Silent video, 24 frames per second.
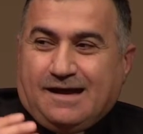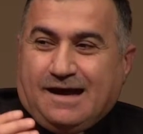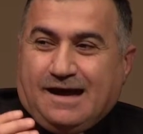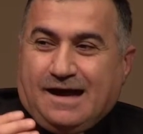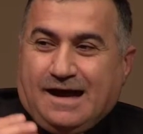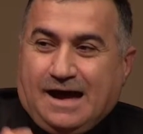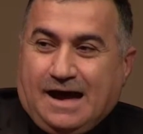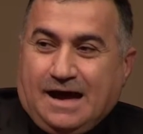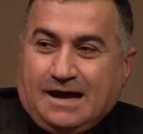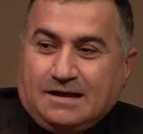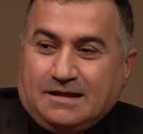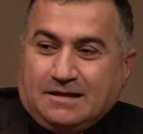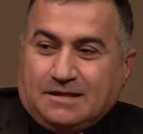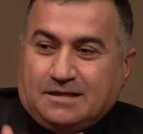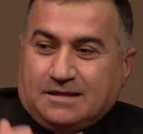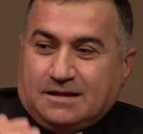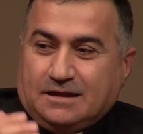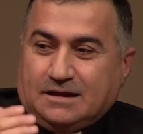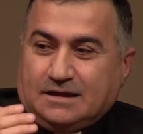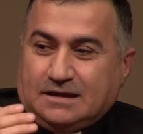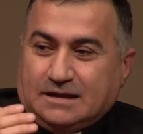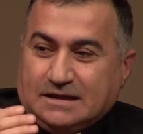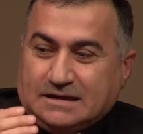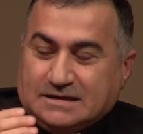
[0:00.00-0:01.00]

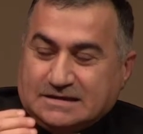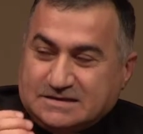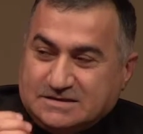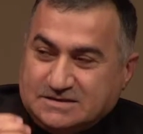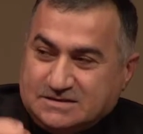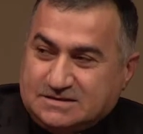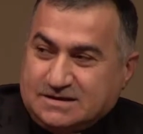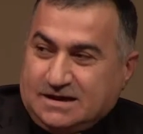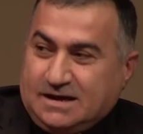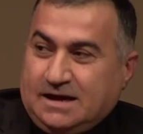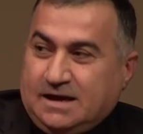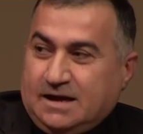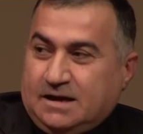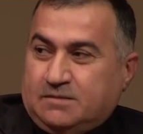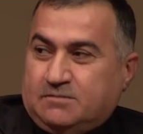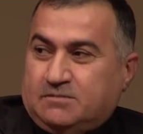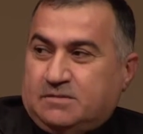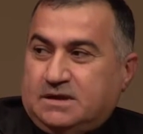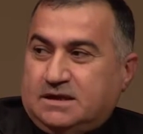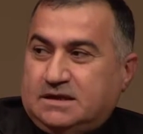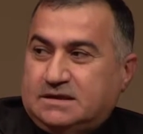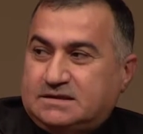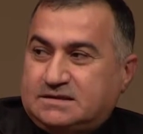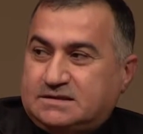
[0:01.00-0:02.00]
it's
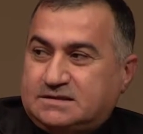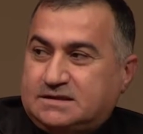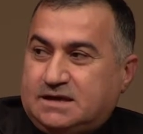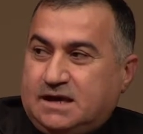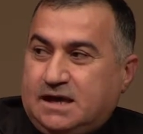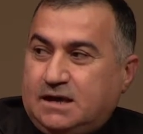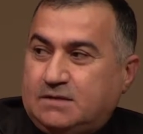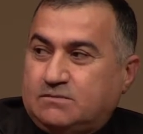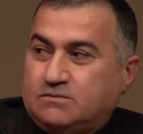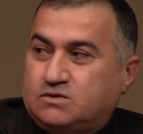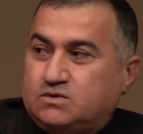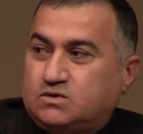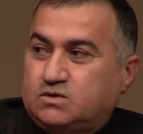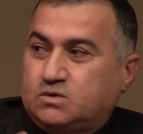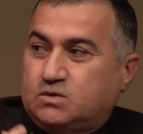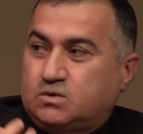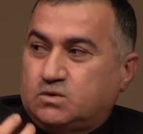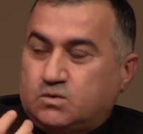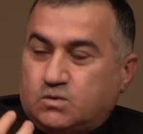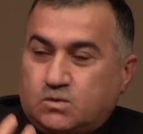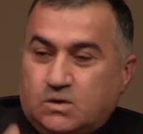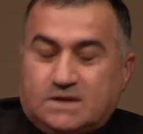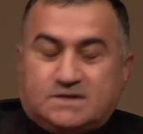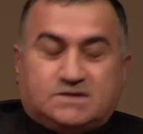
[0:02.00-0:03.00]
time to
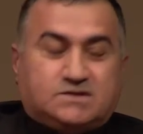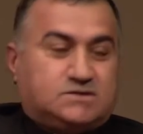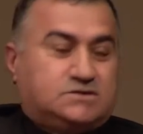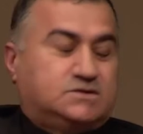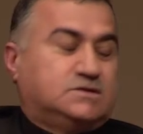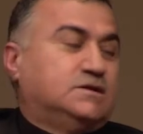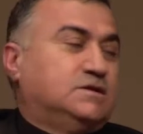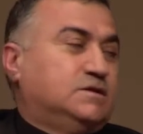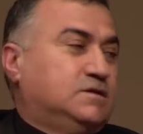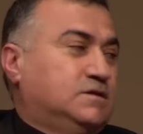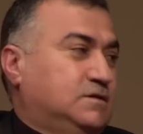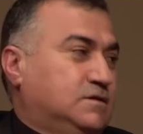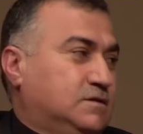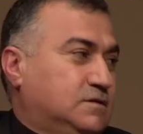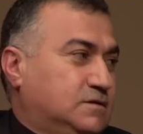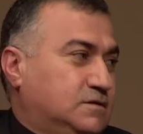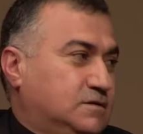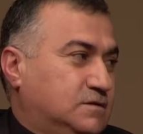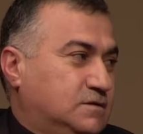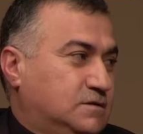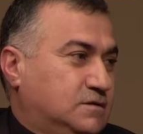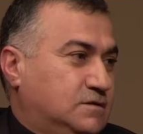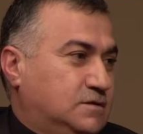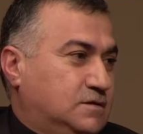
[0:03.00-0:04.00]
question
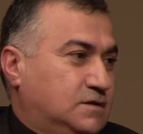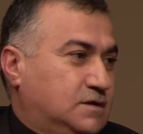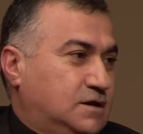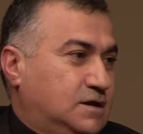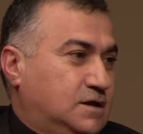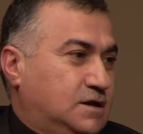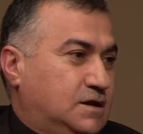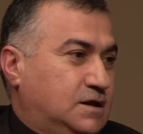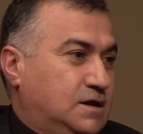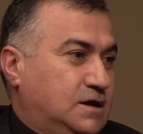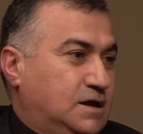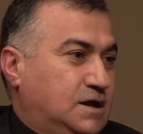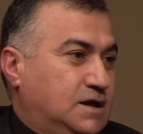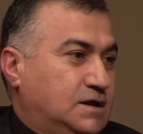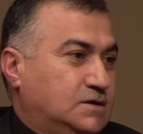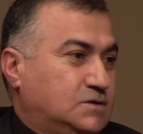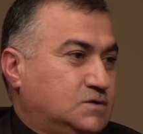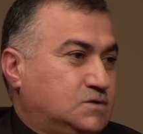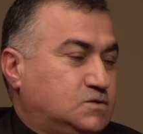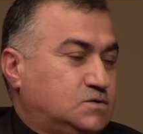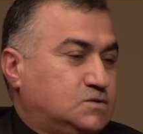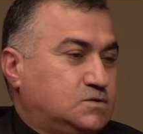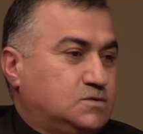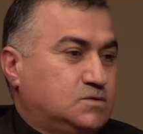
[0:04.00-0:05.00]

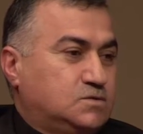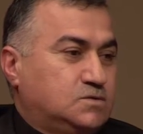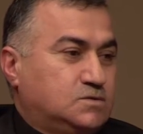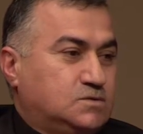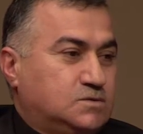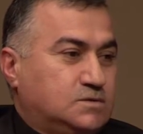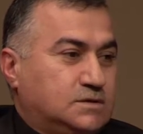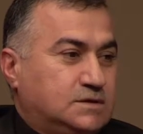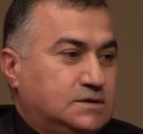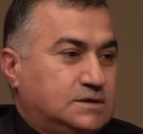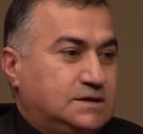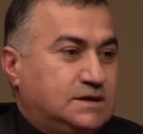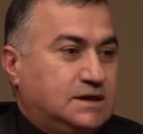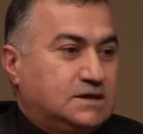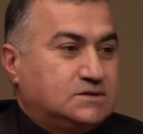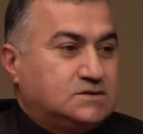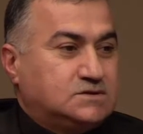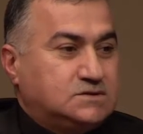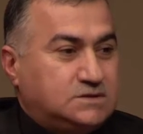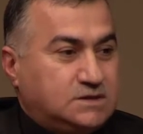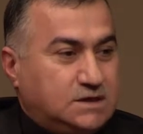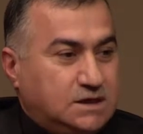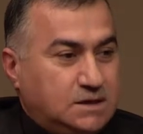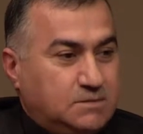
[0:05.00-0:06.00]
and to
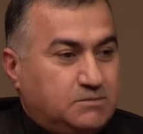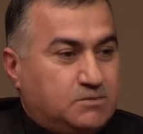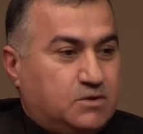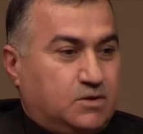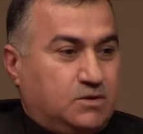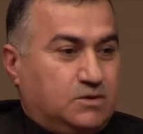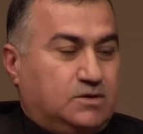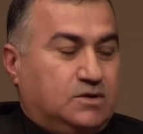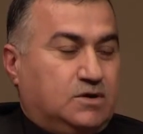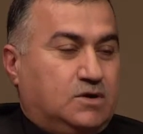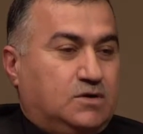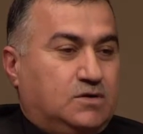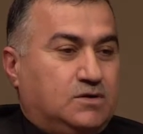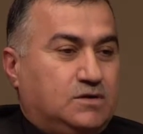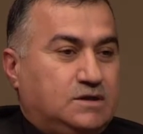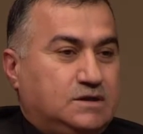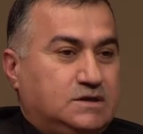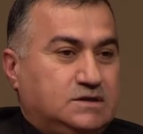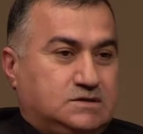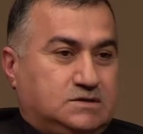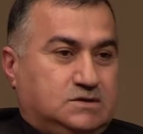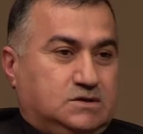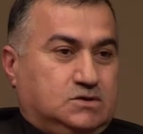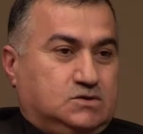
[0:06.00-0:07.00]
get deep on
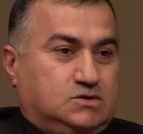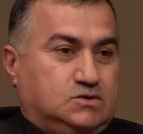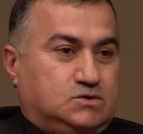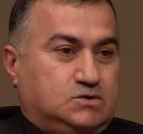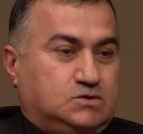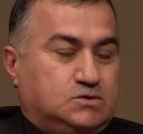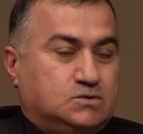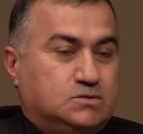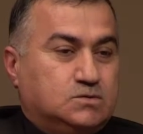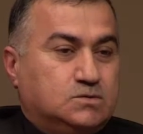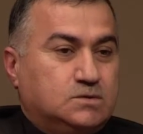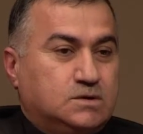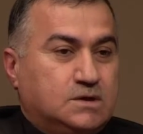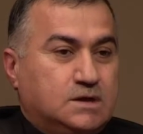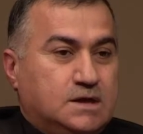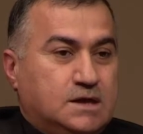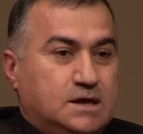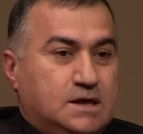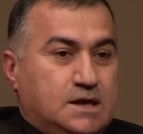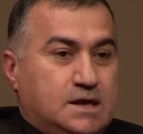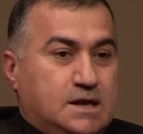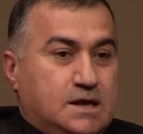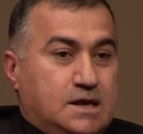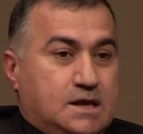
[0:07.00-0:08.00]
this issue.
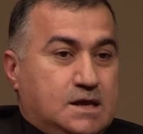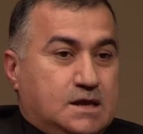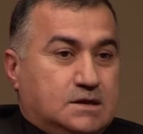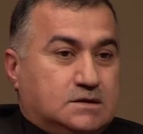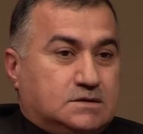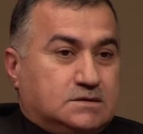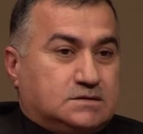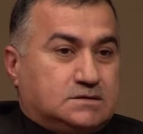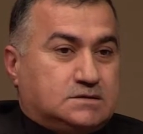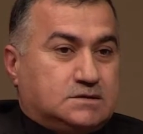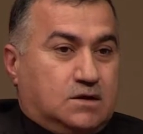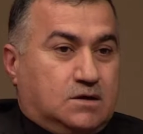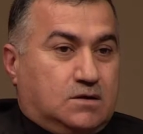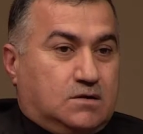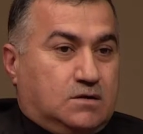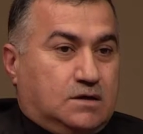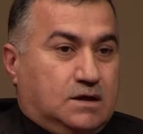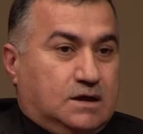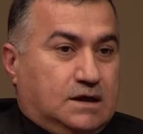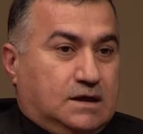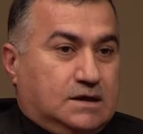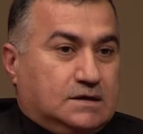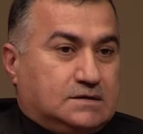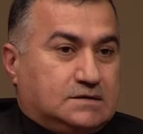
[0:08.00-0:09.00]
So
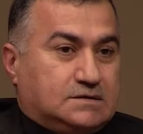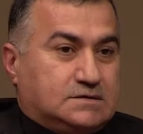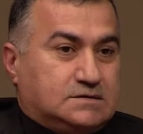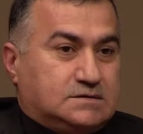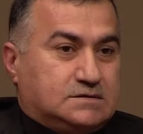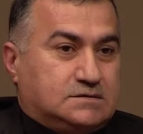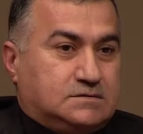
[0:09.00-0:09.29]
it's